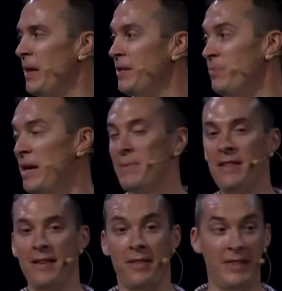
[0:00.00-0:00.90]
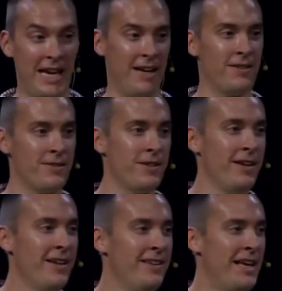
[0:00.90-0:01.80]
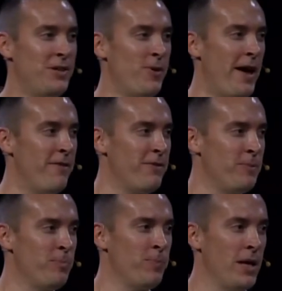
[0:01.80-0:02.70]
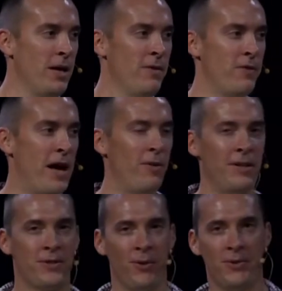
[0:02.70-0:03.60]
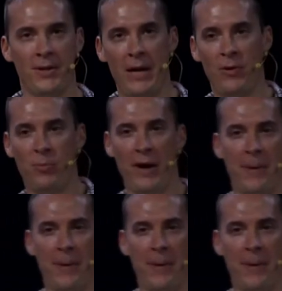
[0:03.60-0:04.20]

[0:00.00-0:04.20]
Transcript: to maybe the things that you have. For now, let's close today with prayer.